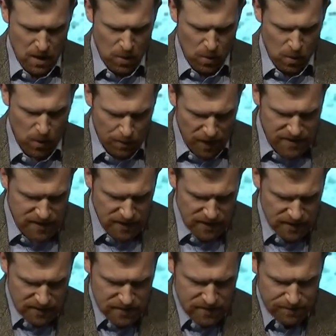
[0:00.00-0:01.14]
what a blessing it
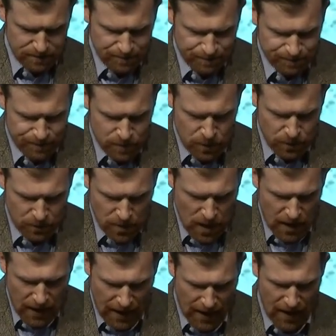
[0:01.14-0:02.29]
is to not
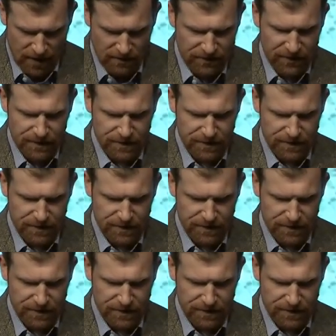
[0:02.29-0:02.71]
have